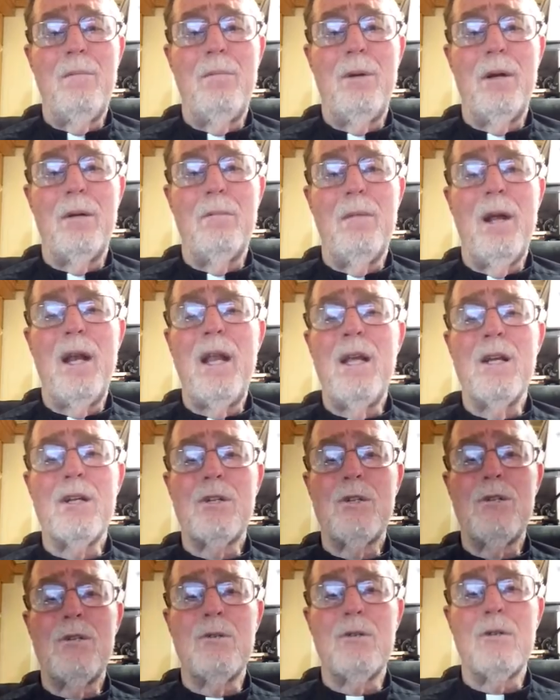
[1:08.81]
but many
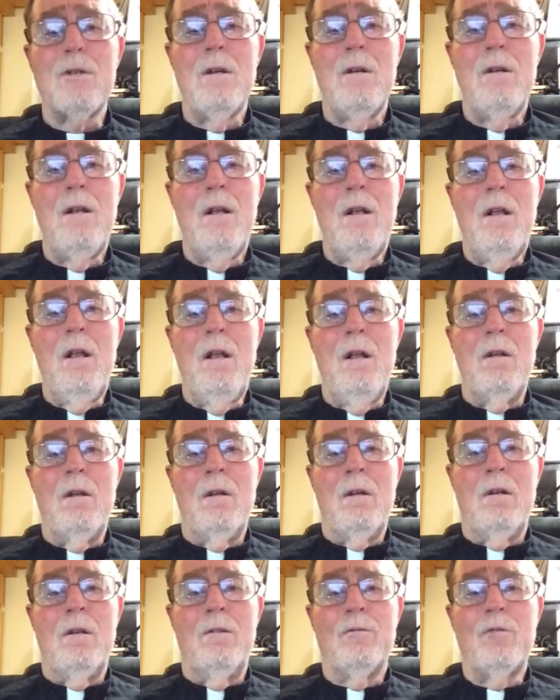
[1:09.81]
issues
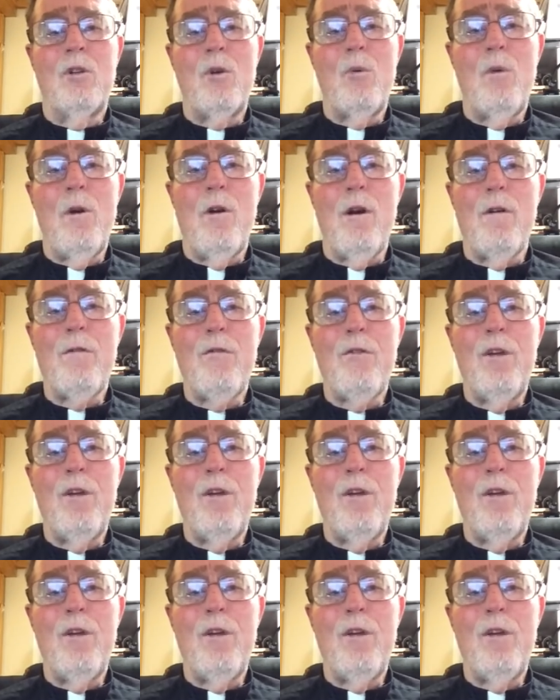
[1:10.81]
to where our